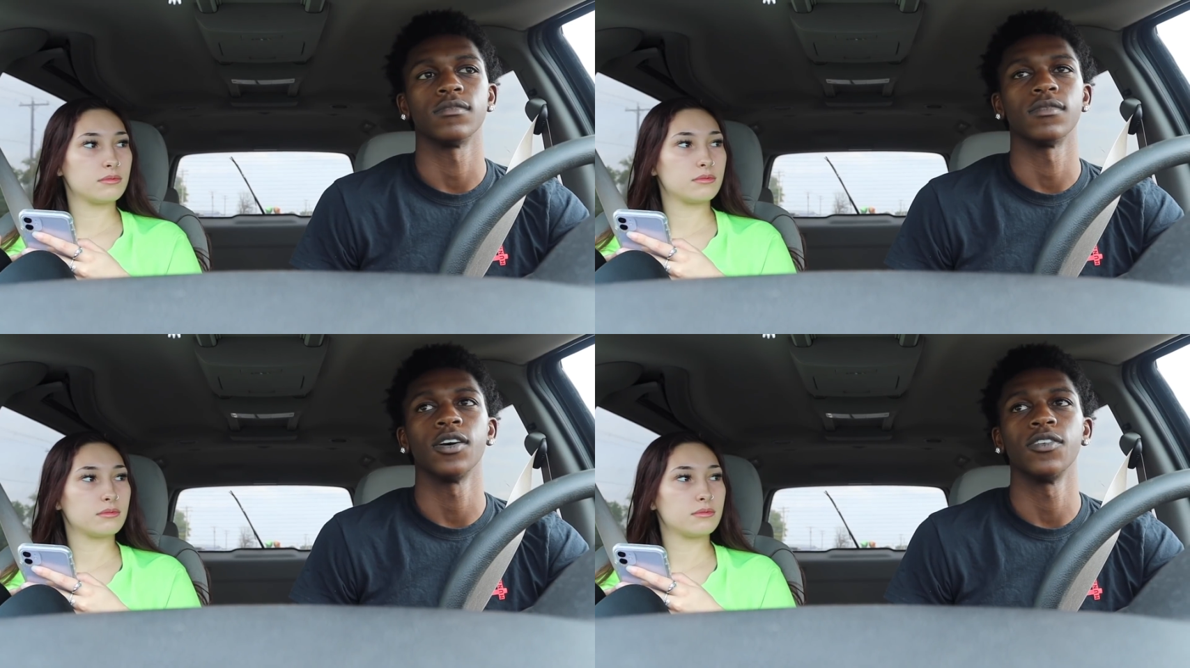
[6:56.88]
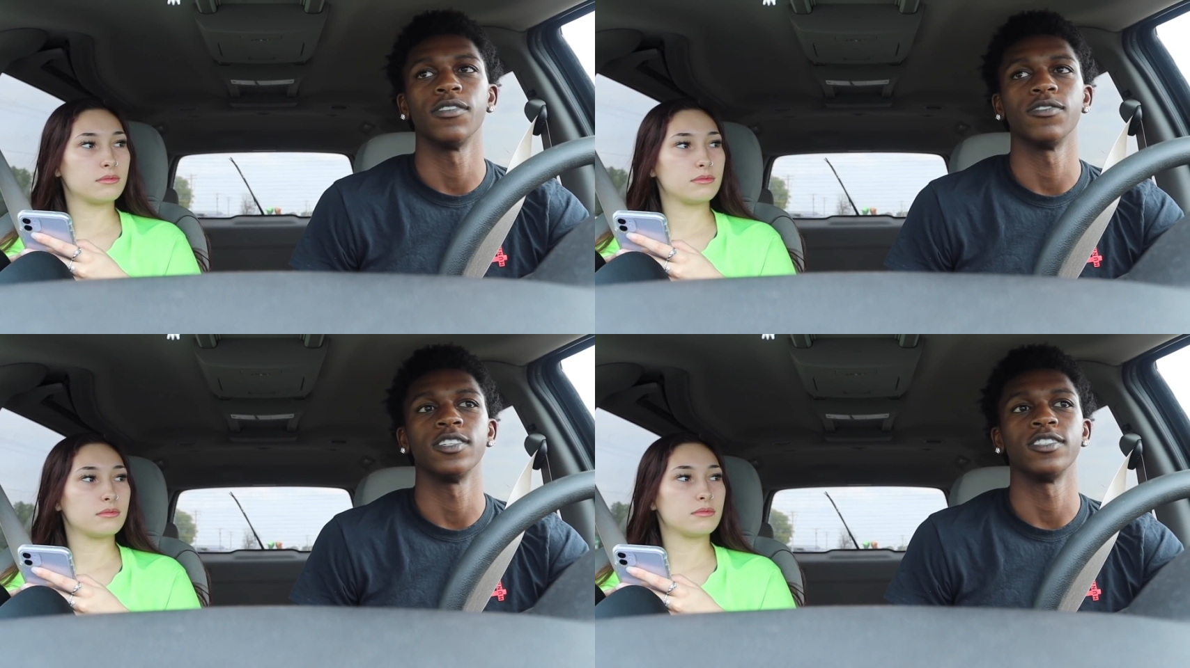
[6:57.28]
Speaker 1: I don't
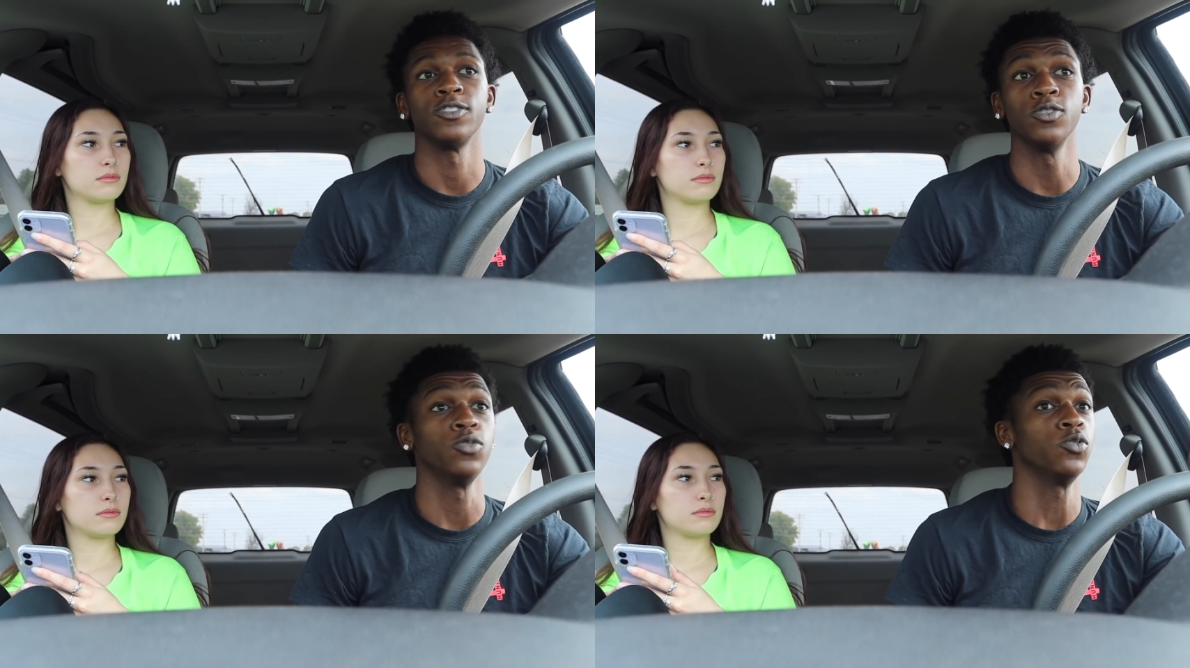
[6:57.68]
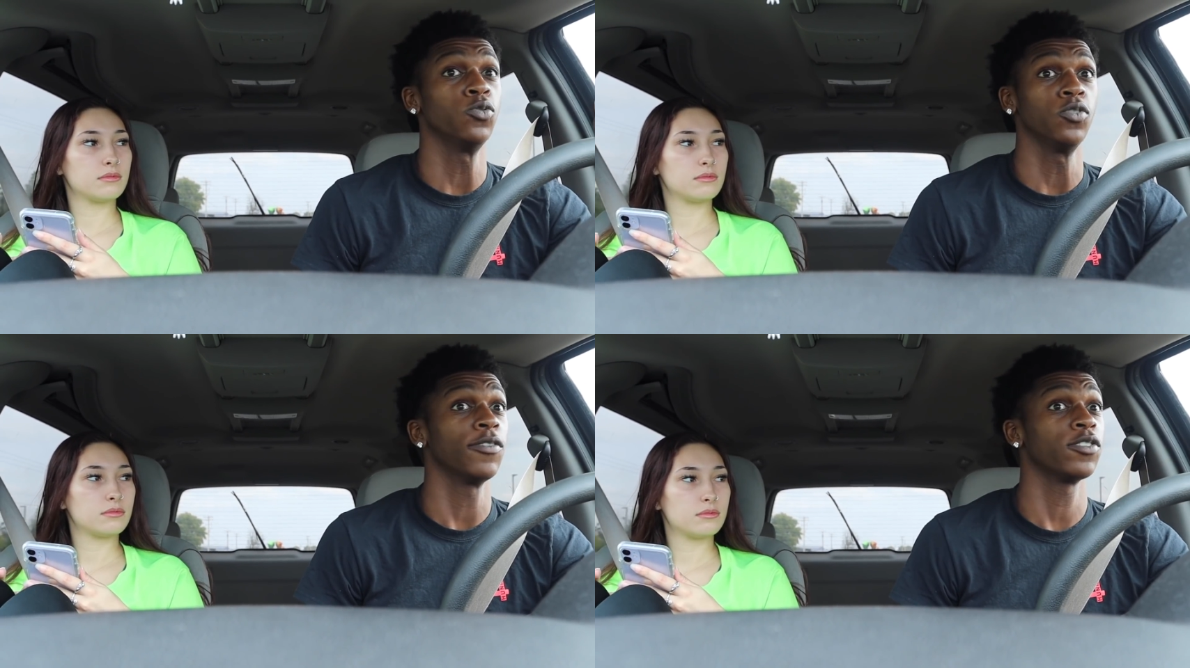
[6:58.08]
never listen to you. You will
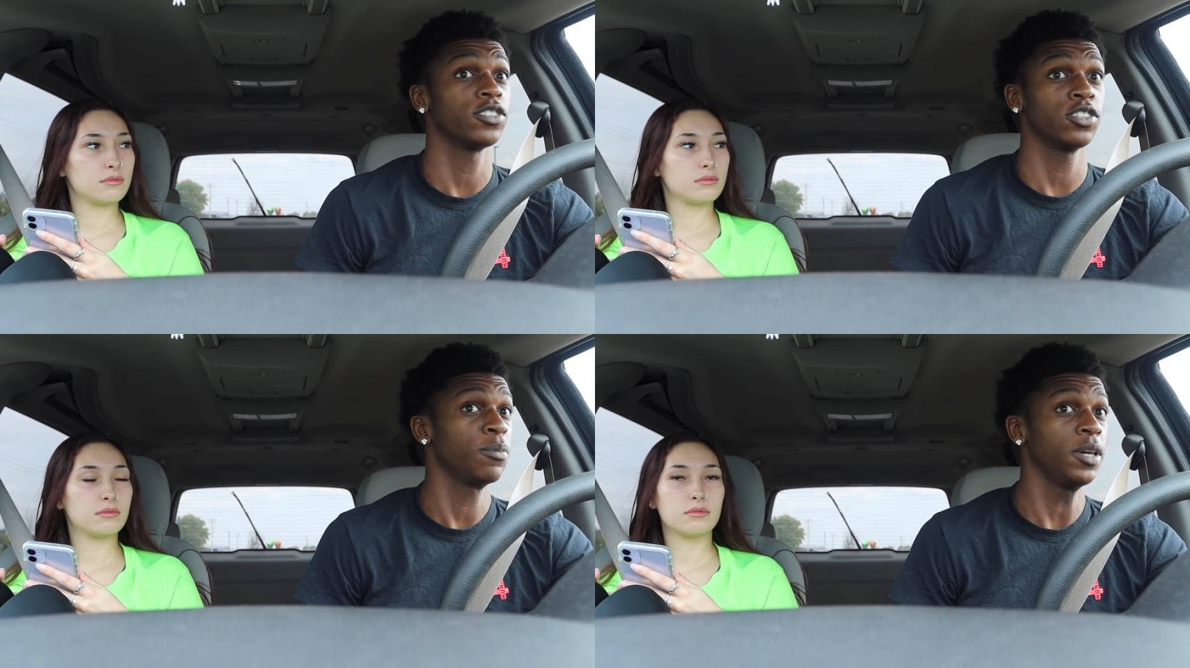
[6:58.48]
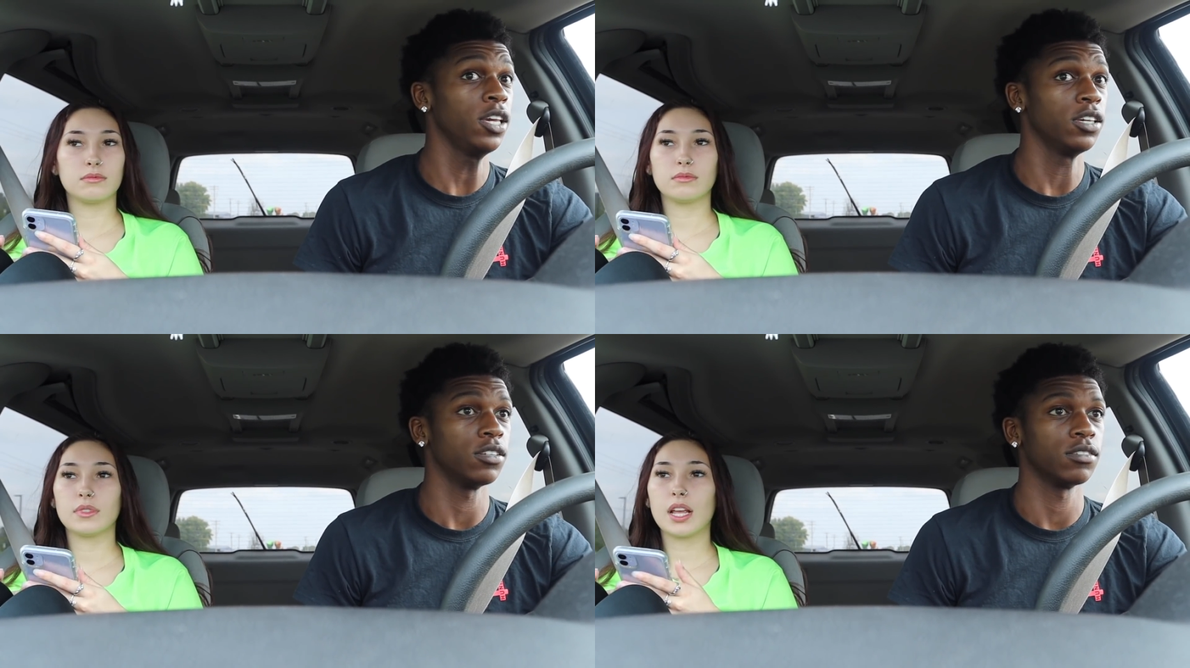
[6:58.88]
never listen to me.
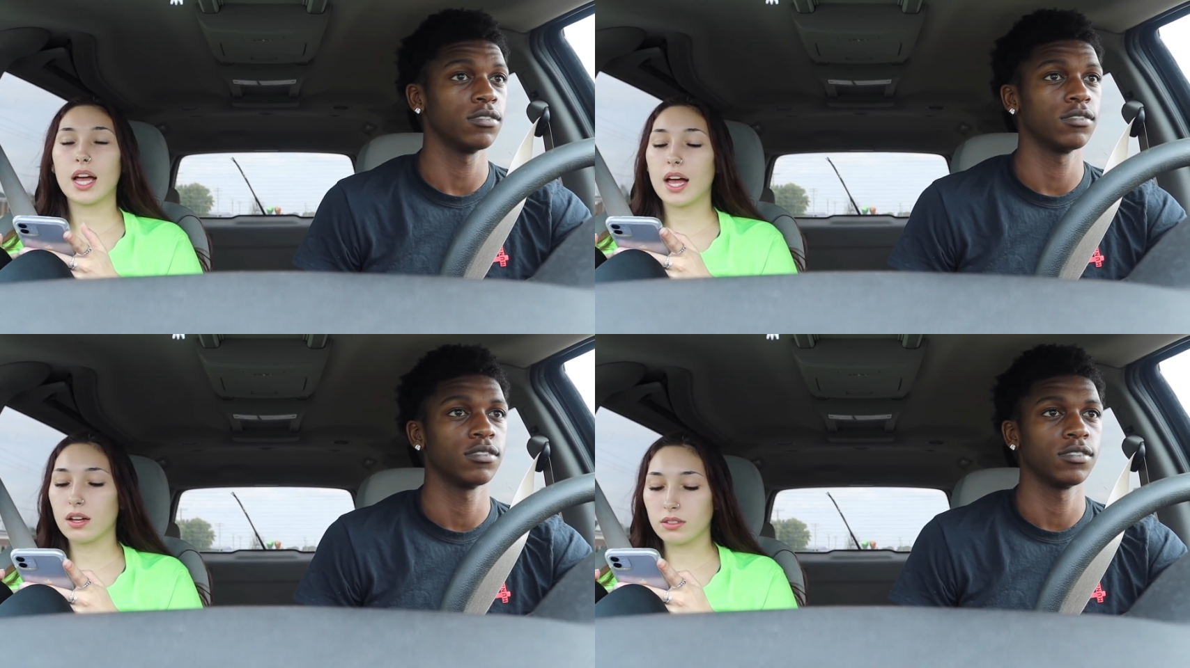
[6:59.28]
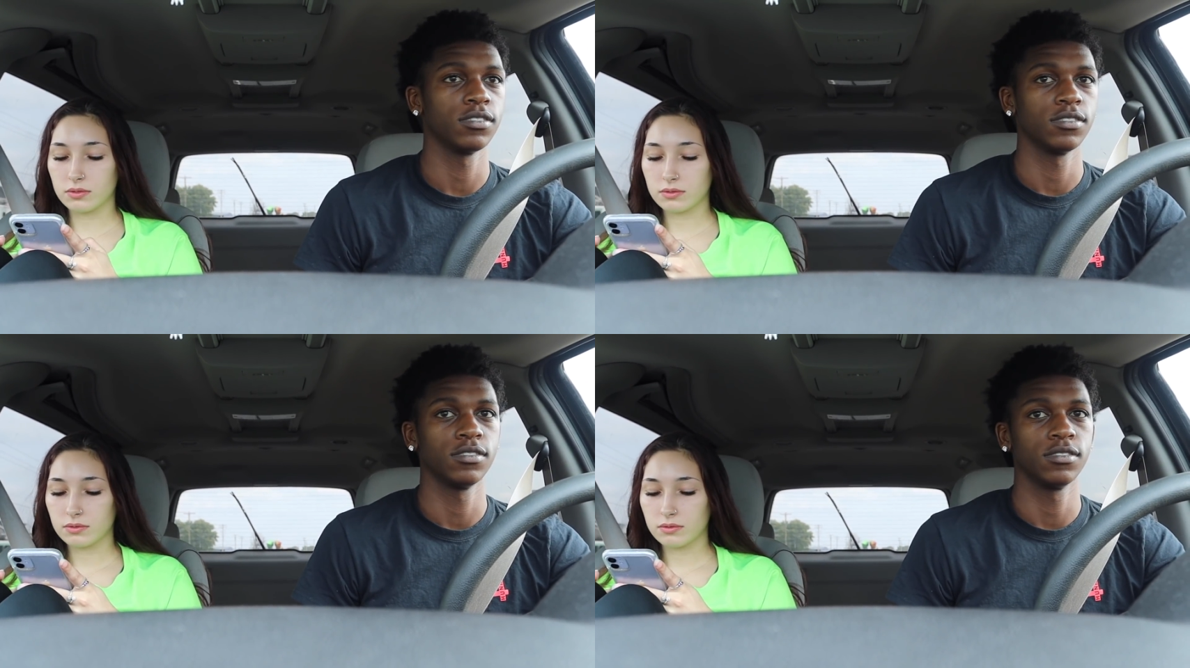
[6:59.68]
How?
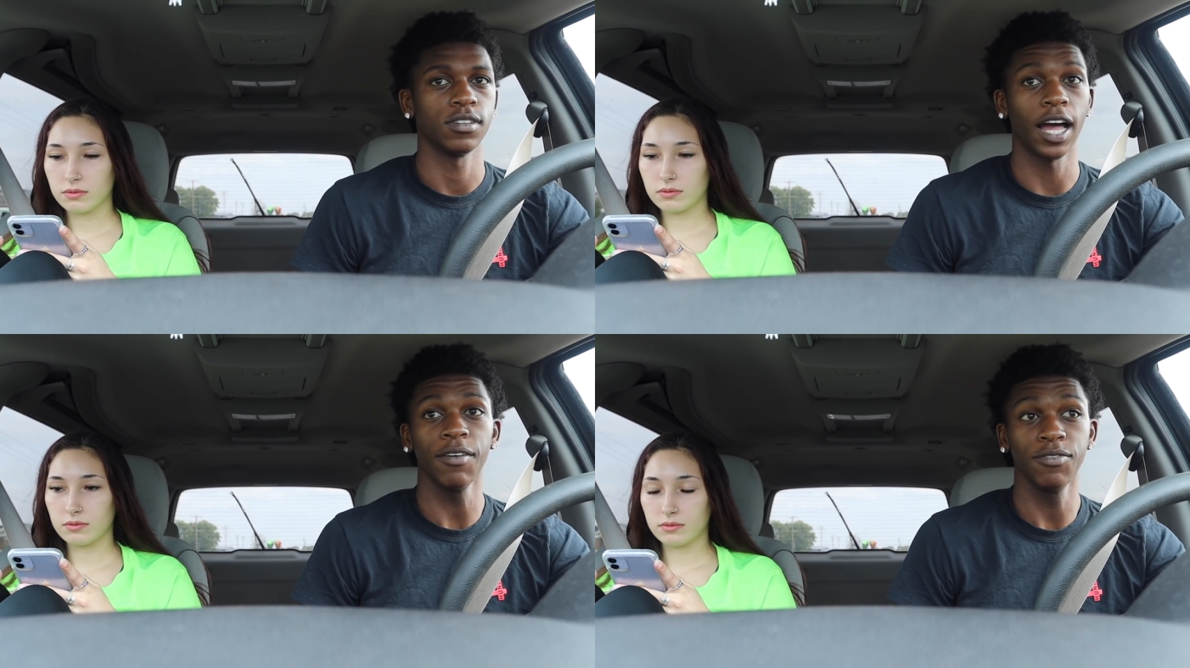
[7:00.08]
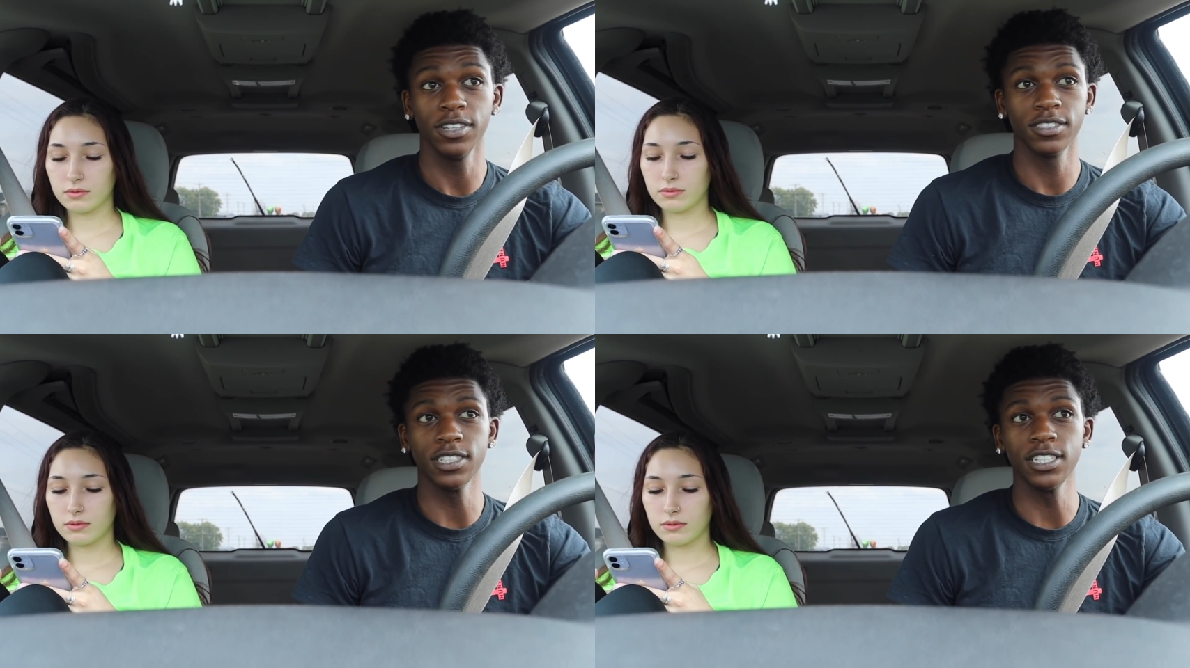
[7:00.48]

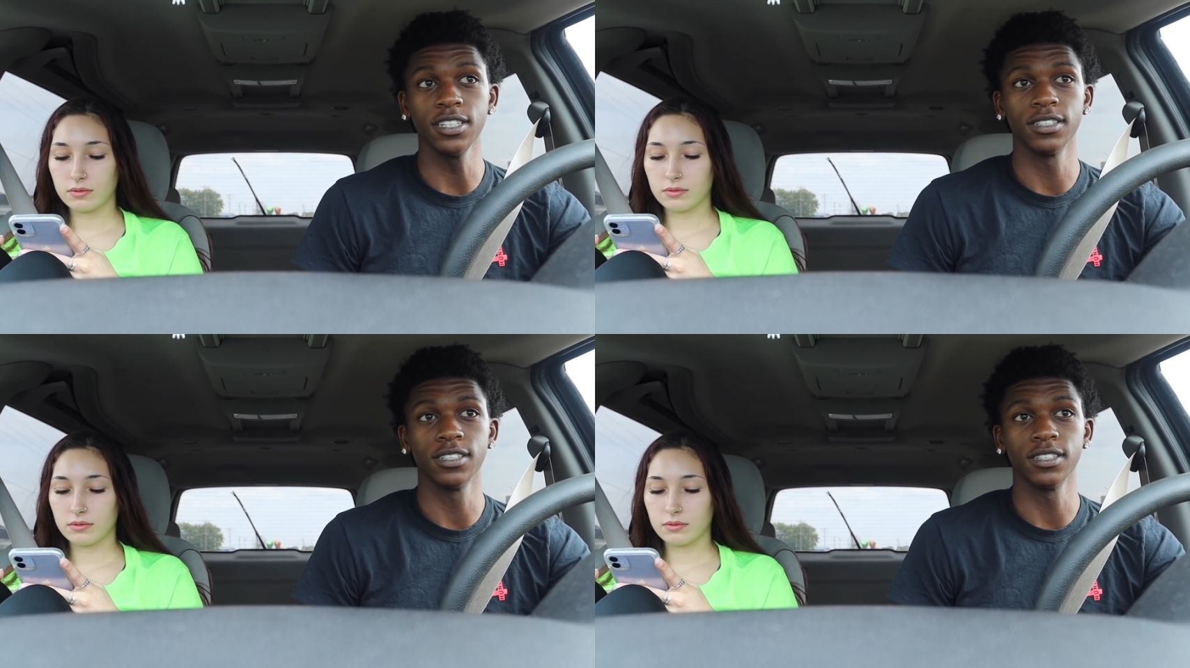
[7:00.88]
Obviously.